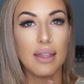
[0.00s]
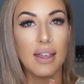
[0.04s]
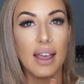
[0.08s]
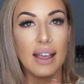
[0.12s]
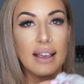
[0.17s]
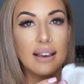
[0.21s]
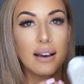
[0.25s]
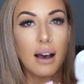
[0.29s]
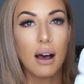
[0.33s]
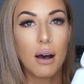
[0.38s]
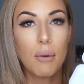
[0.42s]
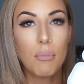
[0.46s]

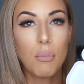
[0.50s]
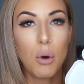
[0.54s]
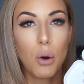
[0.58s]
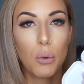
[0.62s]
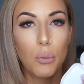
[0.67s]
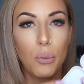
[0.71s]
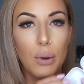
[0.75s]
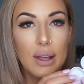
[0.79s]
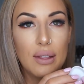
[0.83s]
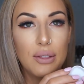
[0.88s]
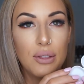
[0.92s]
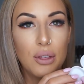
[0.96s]
they come
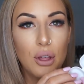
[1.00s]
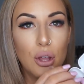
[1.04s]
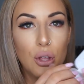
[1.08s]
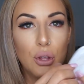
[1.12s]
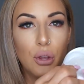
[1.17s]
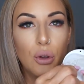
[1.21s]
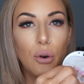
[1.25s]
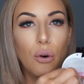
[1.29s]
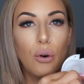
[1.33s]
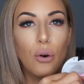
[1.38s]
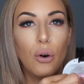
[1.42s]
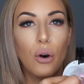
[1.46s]
with
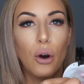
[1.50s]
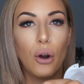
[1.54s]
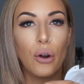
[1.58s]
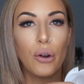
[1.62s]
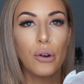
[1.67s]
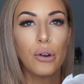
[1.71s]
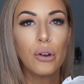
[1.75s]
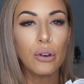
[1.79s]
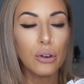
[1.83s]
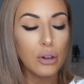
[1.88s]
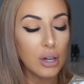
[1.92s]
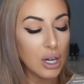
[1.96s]
your
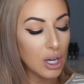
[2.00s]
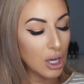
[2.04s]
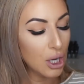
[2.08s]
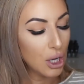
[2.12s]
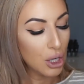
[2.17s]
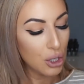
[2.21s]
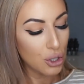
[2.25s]
own